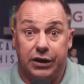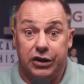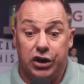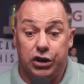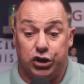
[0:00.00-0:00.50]

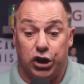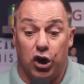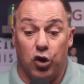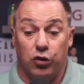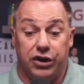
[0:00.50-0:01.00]

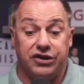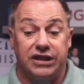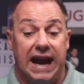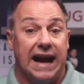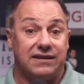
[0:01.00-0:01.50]
So there's an
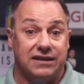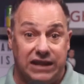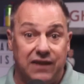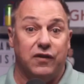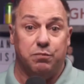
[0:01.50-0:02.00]
Ask
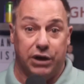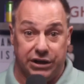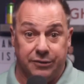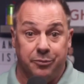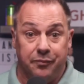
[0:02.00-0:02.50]
David
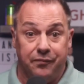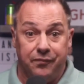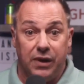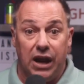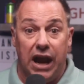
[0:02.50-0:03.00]
button.
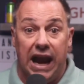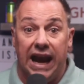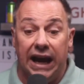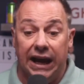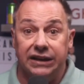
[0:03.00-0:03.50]

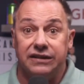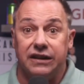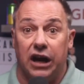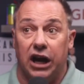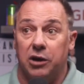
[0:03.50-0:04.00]
And
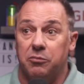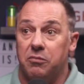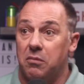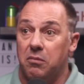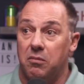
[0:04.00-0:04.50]

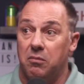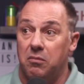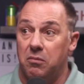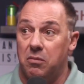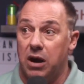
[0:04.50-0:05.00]

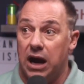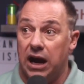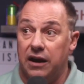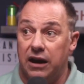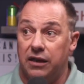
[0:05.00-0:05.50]

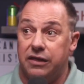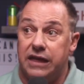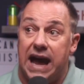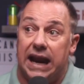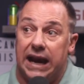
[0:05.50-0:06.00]

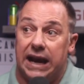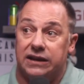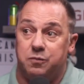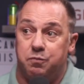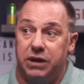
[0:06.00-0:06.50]
that has
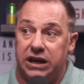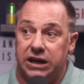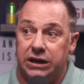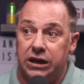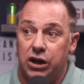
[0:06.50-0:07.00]

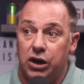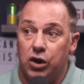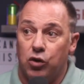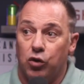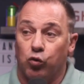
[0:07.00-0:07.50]
been
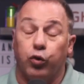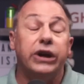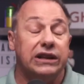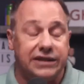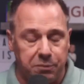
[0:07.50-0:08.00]

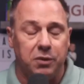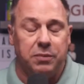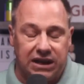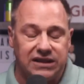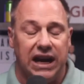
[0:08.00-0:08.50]
really simple
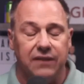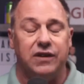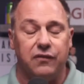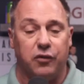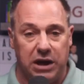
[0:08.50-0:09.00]
because I have the
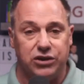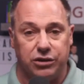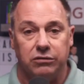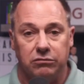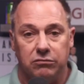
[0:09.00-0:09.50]
information.
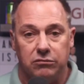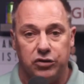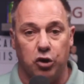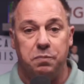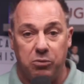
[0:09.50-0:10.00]

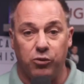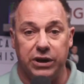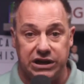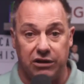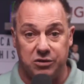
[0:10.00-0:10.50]
So people
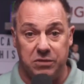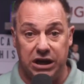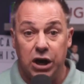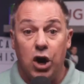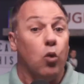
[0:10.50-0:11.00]
reach out to me.
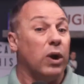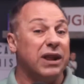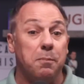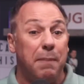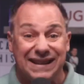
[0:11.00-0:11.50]
One of the
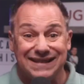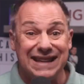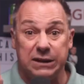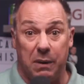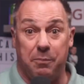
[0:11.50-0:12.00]
best
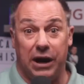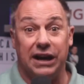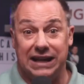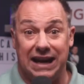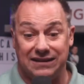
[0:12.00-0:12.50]
things about
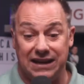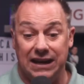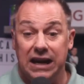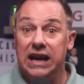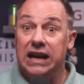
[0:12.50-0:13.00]
podcasting
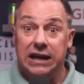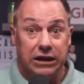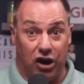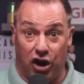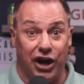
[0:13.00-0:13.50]

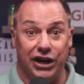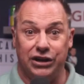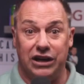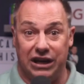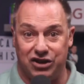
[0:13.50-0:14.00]
on
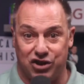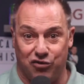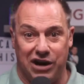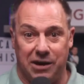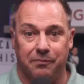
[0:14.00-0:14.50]

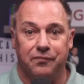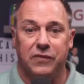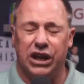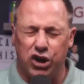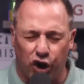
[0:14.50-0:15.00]
Instagram,
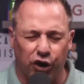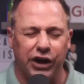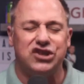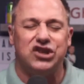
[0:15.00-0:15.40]
encourage the